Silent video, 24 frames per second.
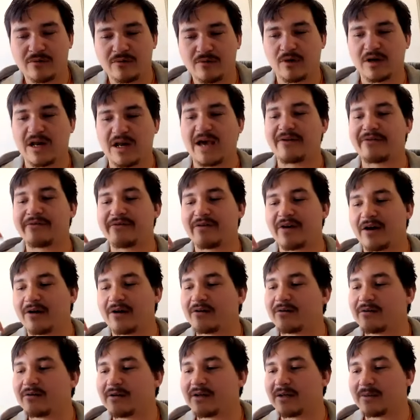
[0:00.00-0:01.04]
What I
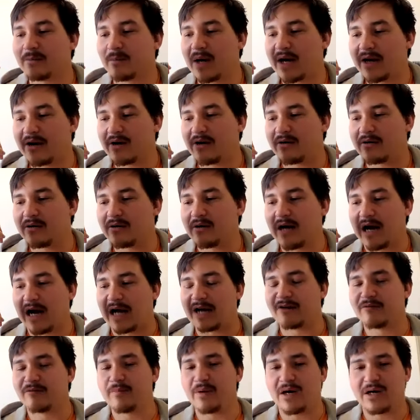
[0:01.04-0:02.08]
found in my
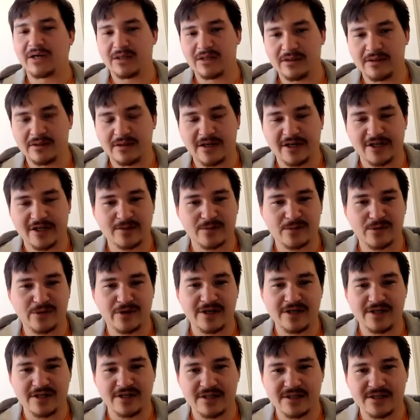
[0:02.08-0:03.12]
out of body
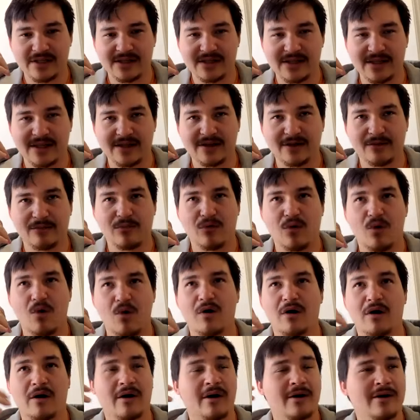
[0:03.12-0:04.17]
explorations is that the
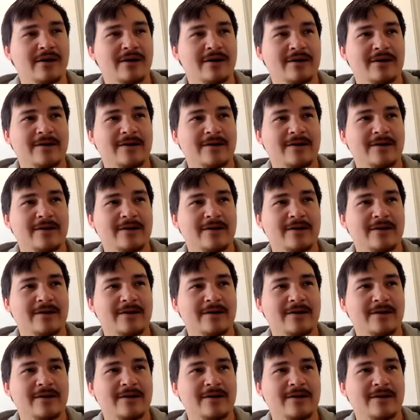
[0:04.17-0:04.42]
more